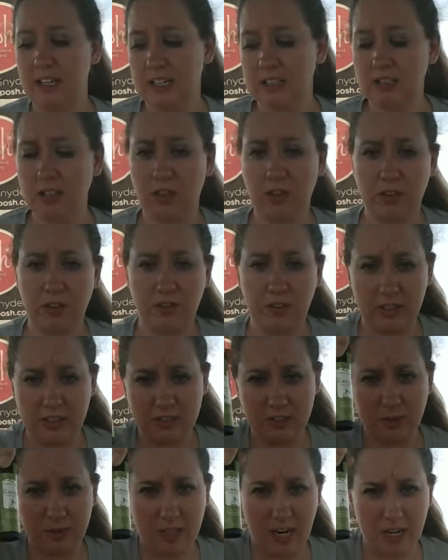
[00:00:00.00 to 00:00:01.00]
so the first
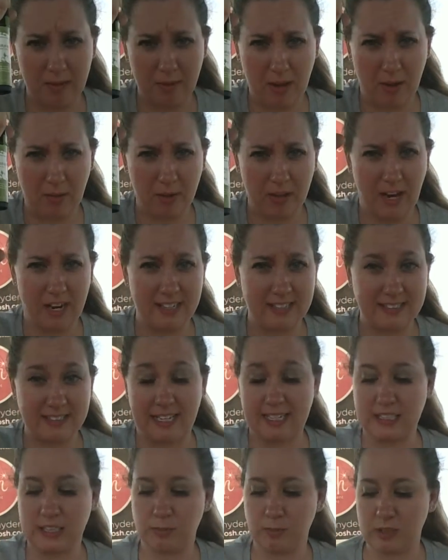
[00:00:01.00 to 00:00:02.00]
2 we talked about were kind of
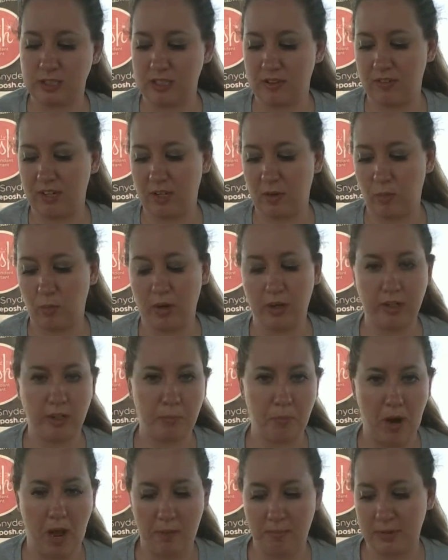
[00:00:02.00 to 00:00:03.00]
site specific, where your
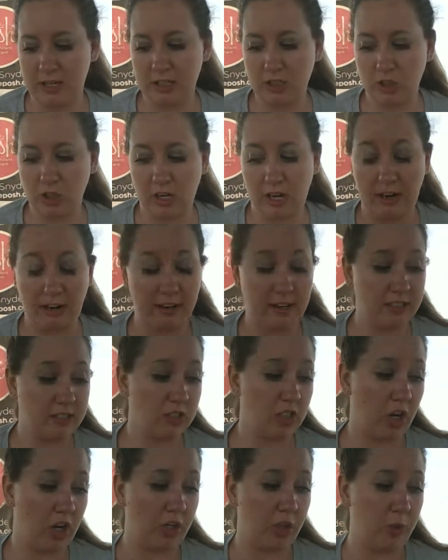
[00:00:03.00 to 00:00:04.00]
problem areas
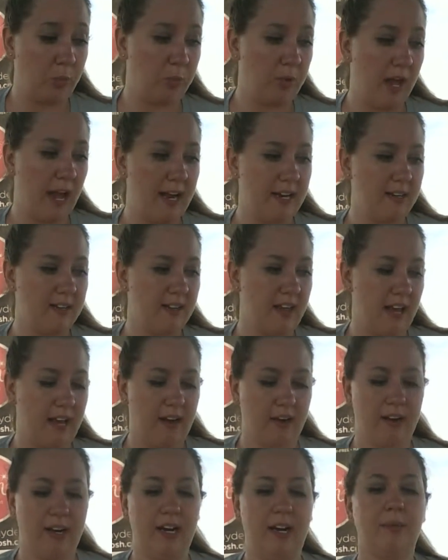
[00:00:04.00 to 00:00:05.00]
are, you apply it to that
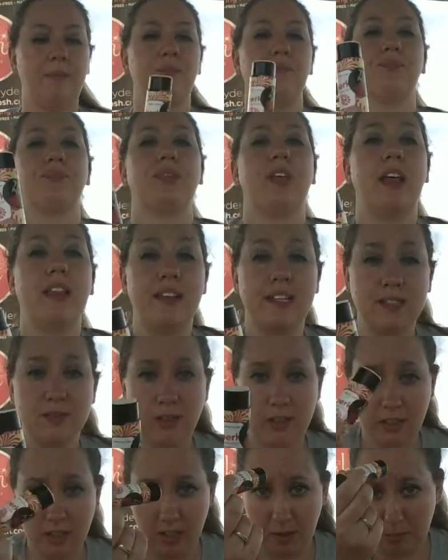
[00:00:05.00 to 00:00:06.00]
area. This
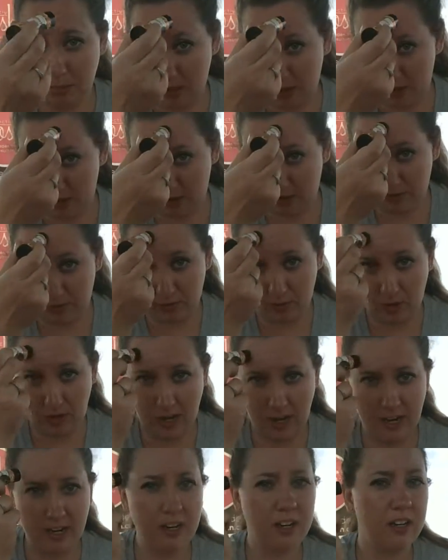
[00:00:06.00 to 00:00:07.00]
one you're going to put on your
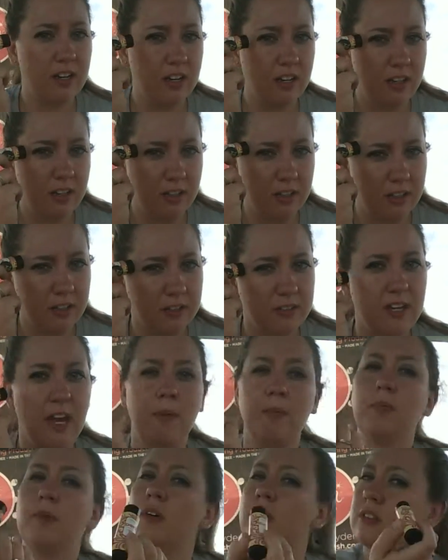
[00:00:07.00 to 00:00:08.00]
forehead, your
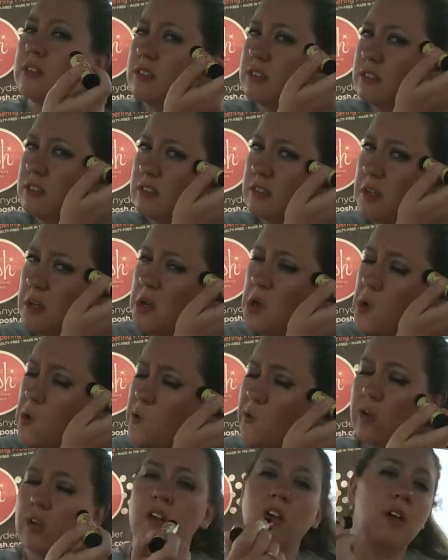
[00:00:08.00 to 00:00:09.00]
temples,
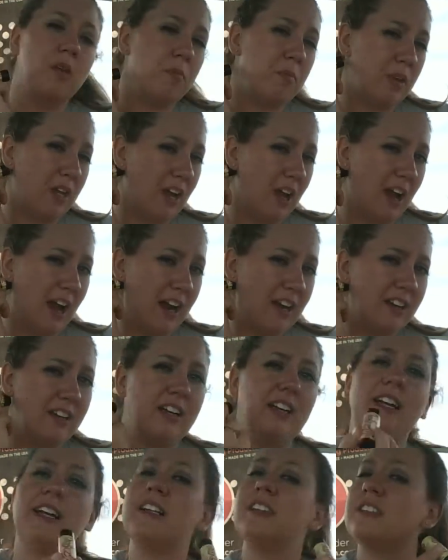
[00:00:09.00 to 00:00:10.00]
behind
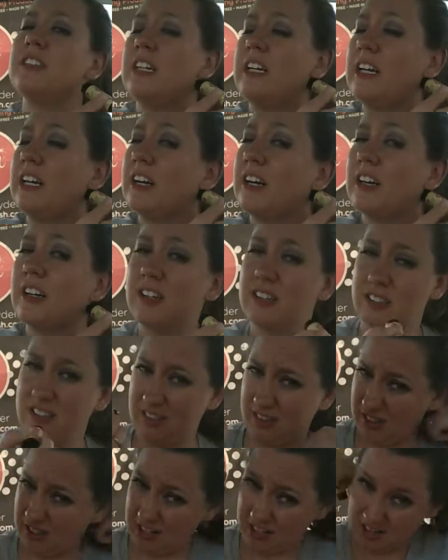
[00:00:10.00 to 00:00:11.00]
each ear,
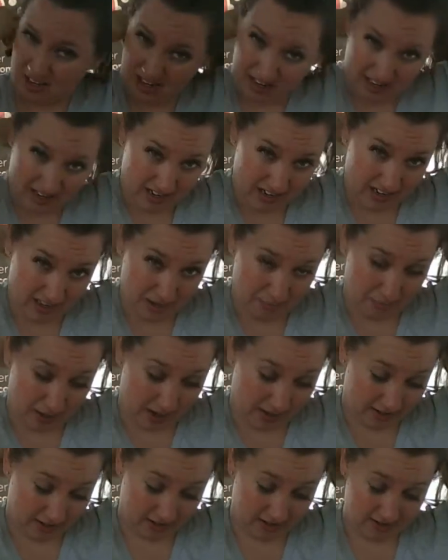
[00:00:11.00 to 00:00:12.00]
and the
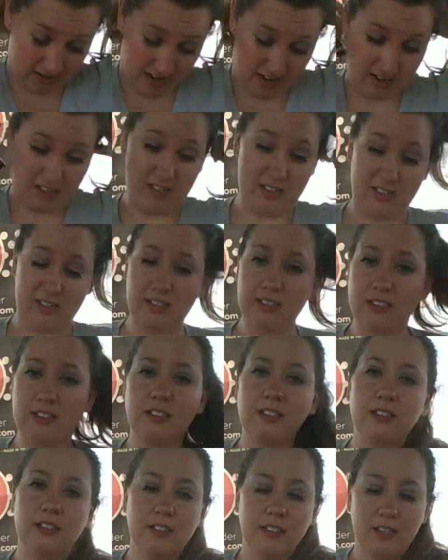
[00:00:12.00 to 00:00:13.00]
back of your neck.
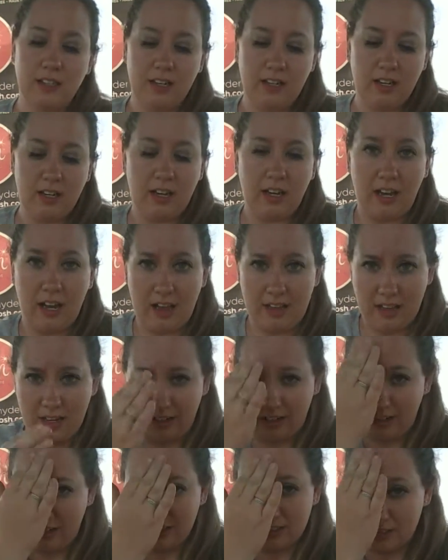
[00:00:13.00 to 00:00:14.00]
And then
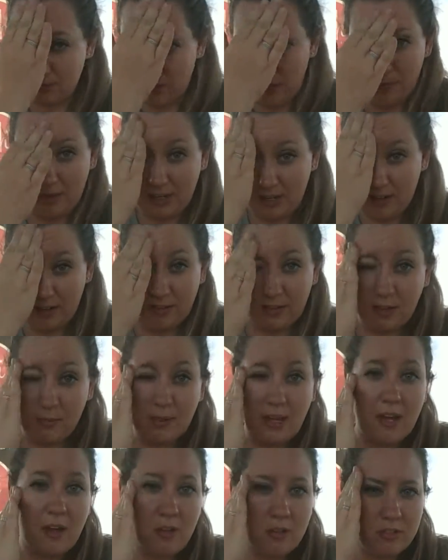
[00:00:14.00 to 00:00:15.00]
you can just rub it in a little
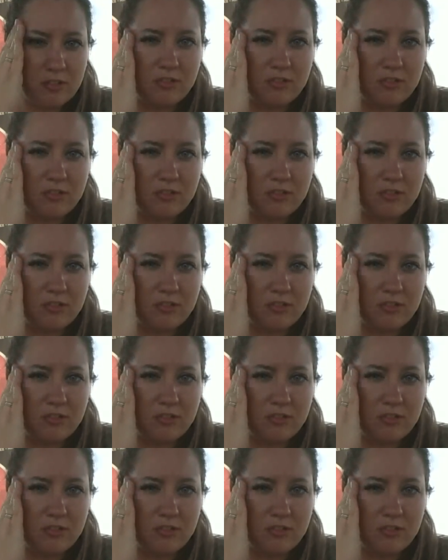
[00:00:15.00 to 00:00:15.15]
bit.